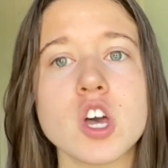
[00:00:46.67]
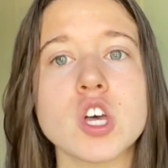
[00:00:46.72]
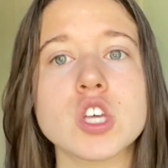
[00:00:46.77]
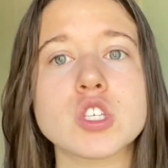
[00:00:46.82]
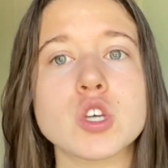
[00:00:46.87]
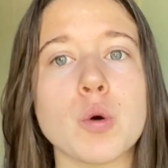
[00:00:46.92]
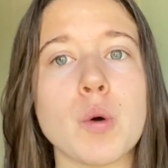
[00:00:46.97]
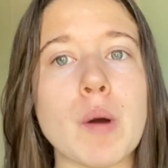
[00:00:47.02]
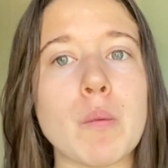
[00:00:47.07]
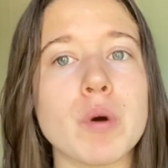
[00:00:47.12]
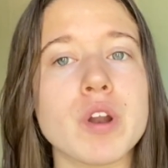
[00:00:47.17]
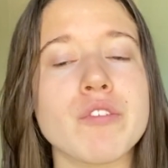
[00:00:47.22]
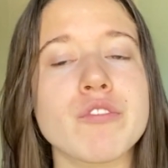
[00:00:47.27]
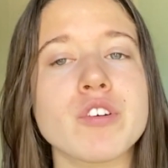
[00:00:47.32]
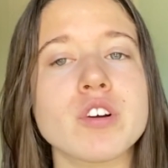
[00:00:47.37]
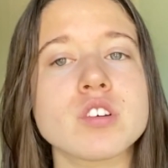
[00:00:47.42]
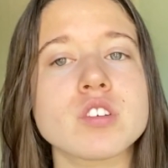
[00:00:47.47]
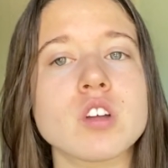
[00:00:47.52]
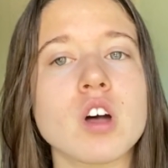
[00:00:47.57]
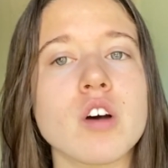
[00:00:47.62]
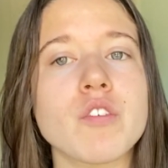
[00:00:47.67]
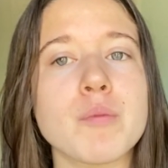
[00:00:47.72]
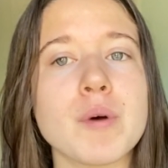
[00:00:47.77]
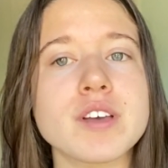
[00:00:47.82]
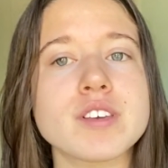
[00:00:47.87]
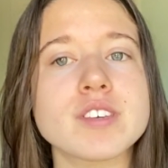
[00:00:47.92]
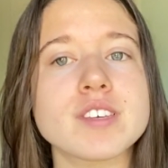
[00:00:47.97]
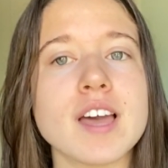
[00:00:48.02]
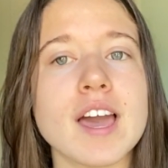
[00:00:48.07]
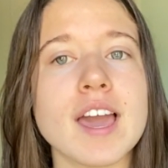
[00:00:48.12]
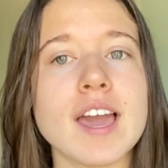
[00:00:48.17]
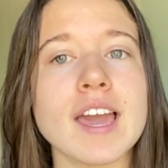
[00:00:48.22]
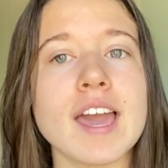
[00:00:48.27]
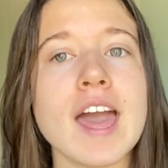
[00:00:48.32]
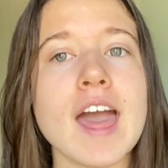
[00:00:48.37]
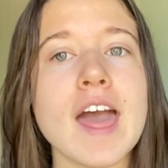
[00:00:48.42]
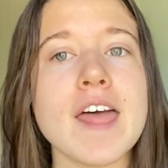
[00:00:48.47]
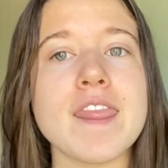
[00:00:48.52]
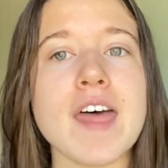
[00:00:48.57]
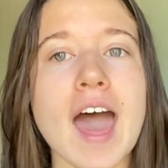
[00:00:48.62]
So I want to first off by saying
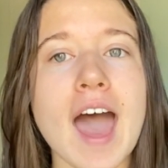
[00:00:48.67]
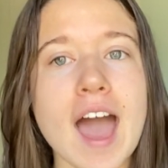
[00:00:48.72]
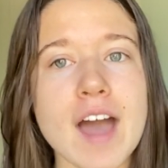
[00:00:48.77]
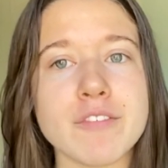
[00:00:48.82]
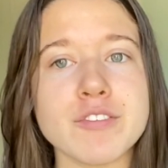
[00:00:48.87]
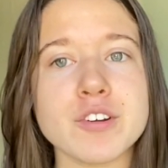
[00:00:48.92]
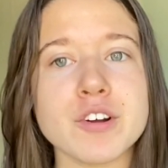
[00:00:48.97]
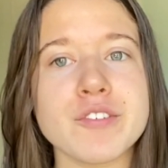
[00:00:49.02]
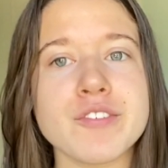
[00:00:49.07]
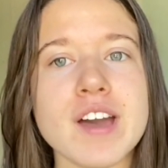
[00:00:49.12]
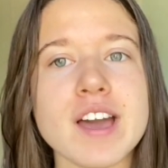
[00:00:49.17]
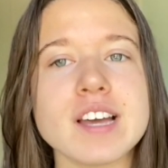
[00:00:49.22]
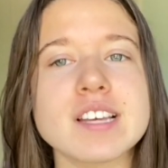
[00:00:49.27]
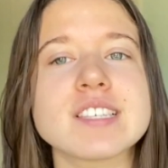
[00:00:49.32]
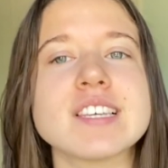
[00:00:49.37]
that After Effects